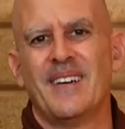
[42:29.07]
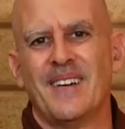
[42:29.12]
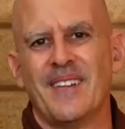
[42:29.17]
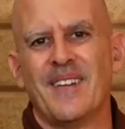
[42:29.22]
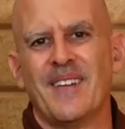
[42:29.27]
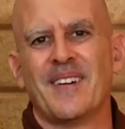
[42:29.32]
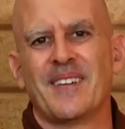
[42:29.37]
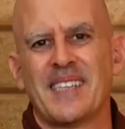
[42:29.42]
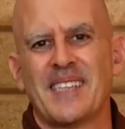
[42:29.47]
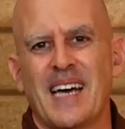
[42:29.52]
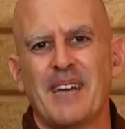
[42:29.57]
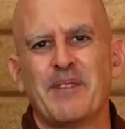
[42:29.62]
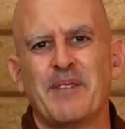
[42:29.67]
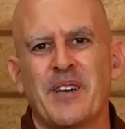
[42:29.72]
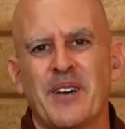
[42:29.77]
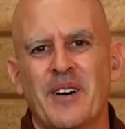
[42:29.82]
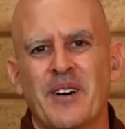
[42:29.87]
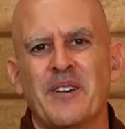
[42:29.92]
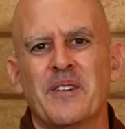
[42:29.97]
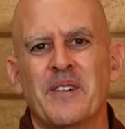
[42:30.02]
A long time
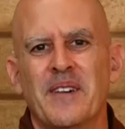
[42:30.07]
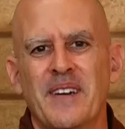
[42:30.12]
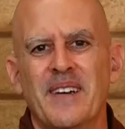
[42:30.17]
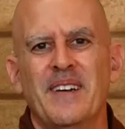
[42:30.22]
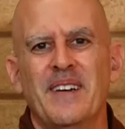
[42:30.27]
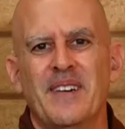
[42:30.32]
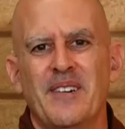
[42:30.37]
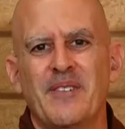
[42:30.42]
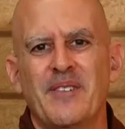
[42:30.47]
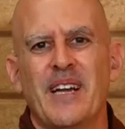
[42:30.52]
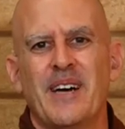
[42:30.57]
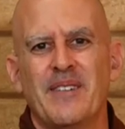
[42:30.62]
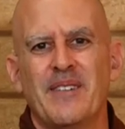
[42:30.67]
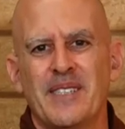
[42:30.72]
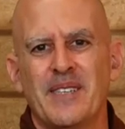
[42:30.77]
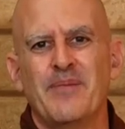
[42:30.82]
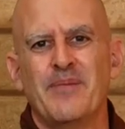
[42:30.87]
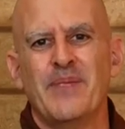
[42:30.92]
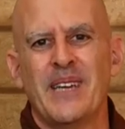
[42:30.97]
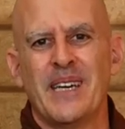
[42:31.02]
ago, when I
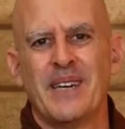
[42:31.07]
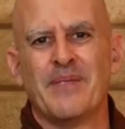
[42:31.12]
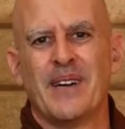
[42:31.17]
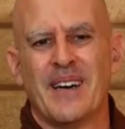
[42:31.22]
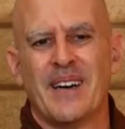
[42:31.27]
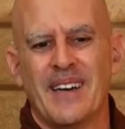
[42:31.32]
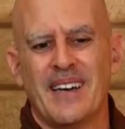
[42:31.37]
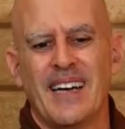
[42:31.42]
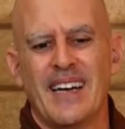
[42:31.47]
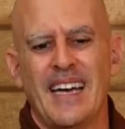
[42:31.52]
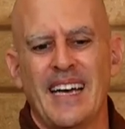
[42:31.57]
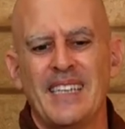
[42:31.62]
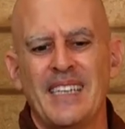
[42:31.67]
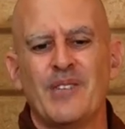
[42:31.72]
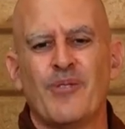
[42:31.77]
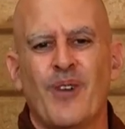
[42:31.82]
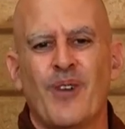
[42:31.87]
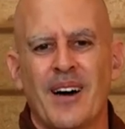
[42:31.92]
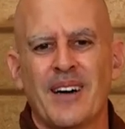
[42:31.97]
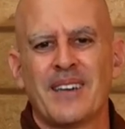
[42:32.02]
was in Myanmar, I had
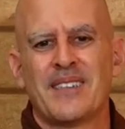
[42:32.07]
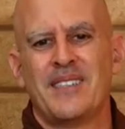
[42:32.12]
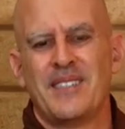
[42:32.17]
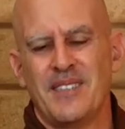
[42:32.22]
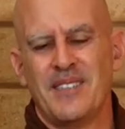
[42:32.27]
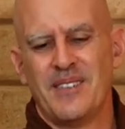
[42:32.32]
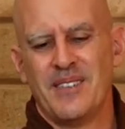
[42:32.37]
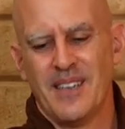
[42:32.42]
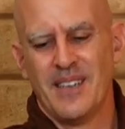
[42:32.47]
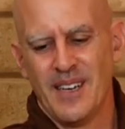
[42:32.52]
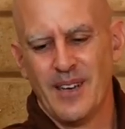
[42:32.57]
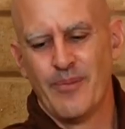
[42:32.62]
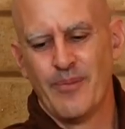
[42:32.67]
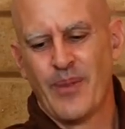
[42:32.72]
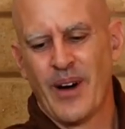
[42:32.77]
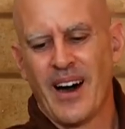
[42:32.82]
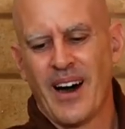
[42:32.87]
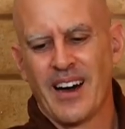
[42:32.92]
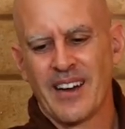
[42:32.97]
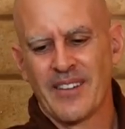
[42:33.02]
to walk to
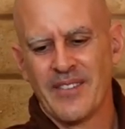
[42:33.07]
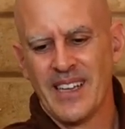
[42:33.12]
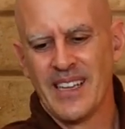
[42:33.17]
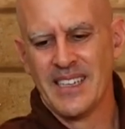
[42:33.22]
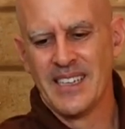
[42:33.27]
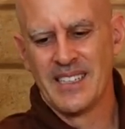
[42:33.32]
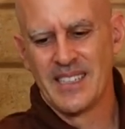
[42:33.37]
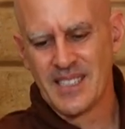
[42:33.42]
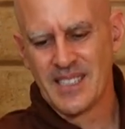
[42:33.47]
Pa'ag village.